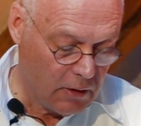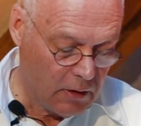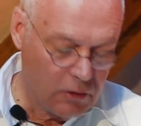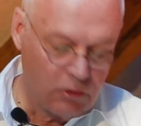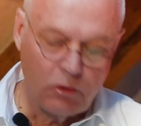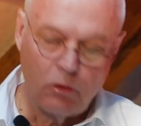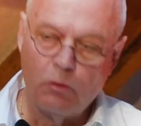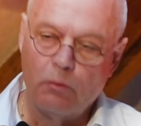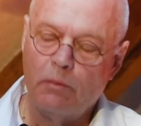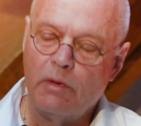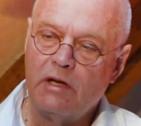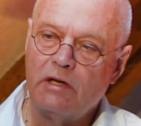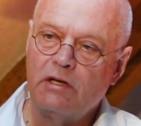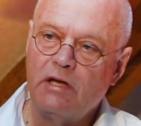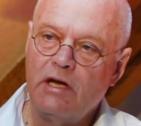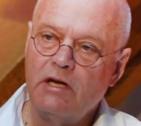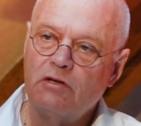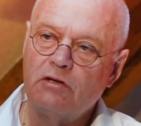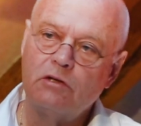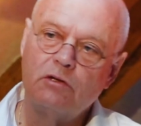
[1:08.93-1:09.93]
So
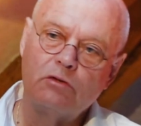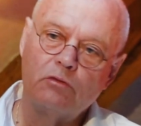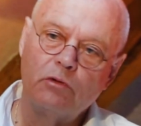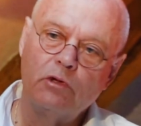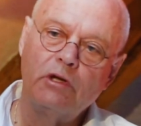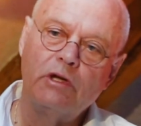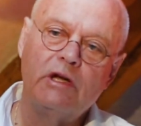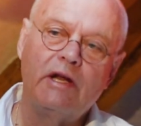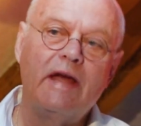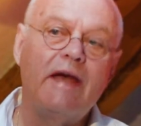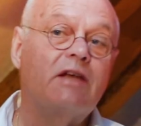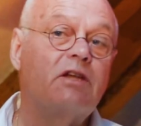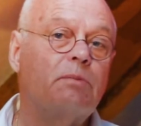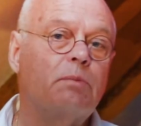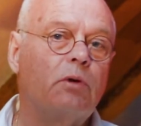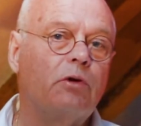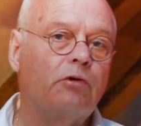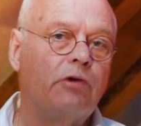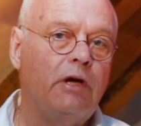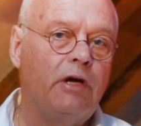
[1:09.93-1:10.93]
meditation is really an
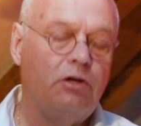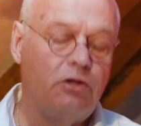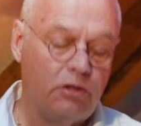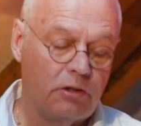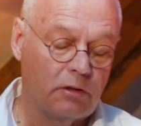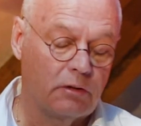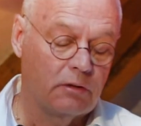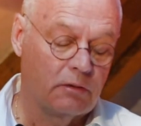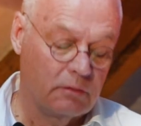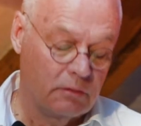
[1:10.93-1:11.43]
exploration